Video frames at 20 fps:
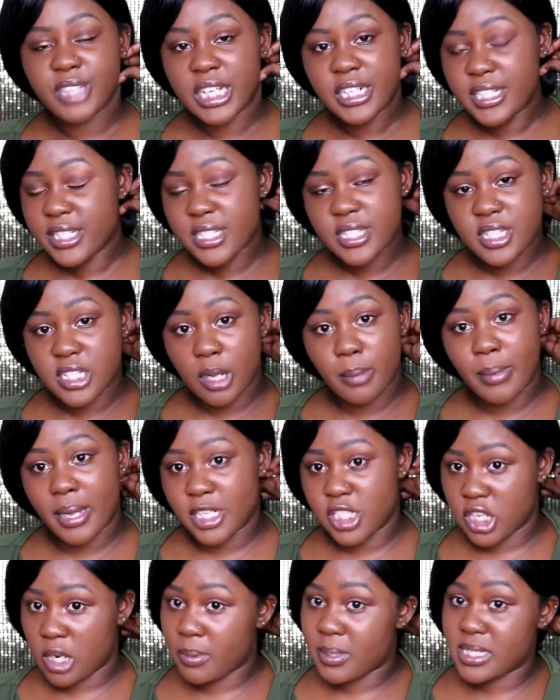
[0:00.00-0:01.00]
this is not my
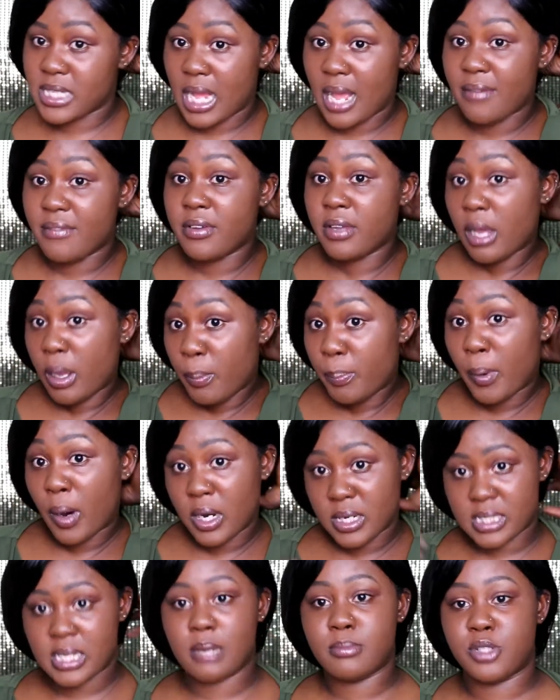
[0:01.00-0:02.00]
job, because I have a
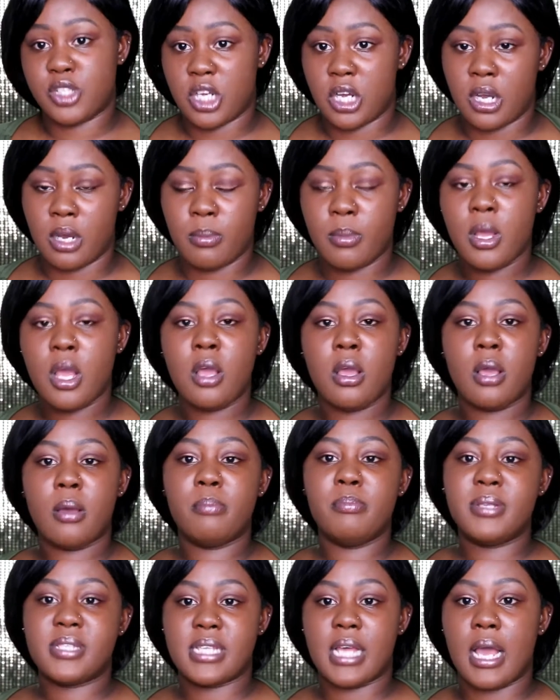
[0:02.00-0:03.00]
part-time job.
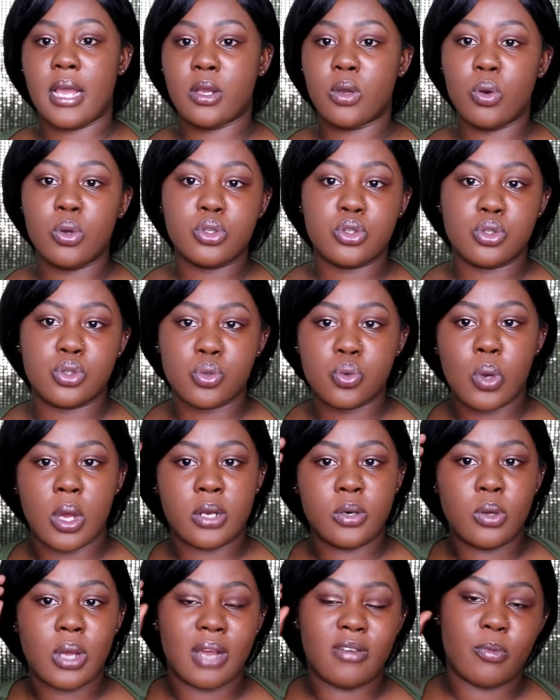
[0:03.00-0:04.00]
Besides going to school, I
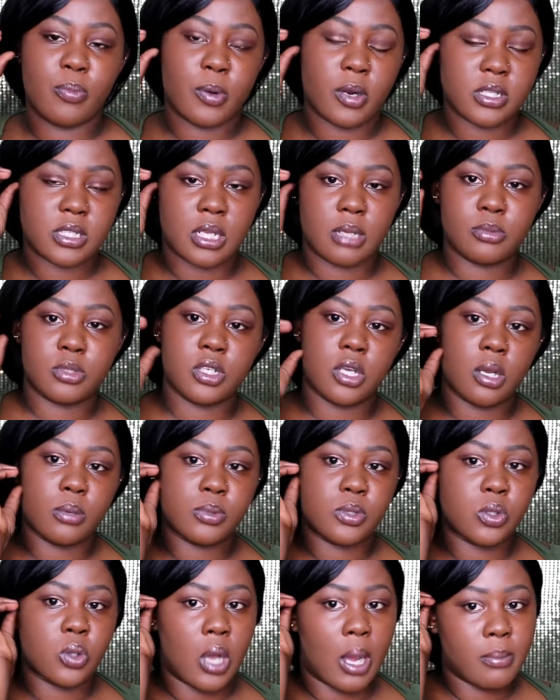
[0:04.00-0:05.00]
do have a part-time job.
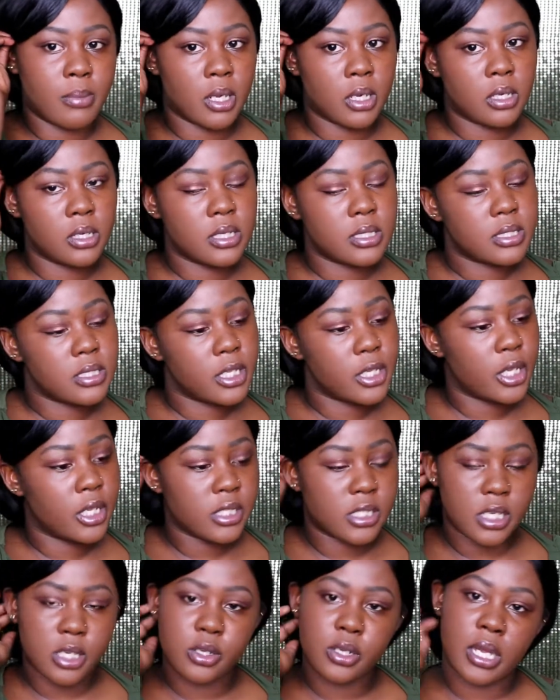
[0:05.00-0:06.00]
So I'm not gonna sit here and
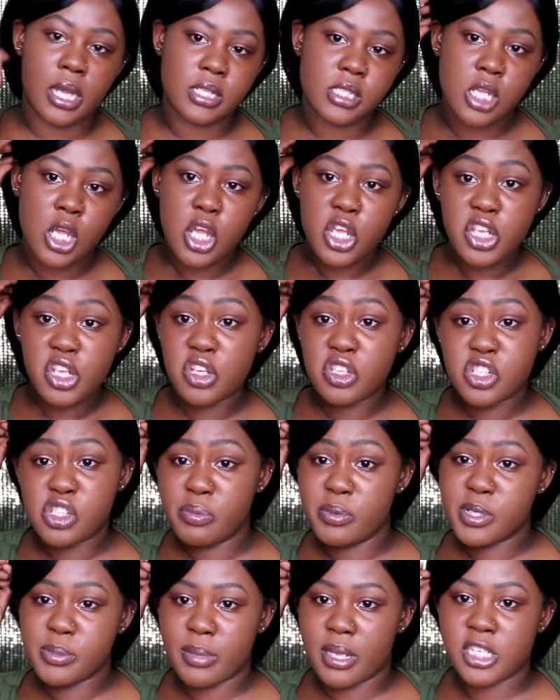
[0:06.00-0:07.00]
tell you guys
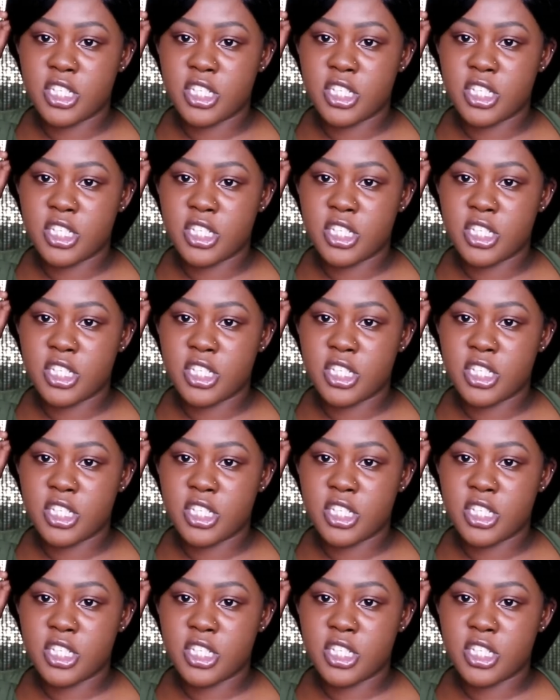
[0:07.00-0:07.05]
YouTube is my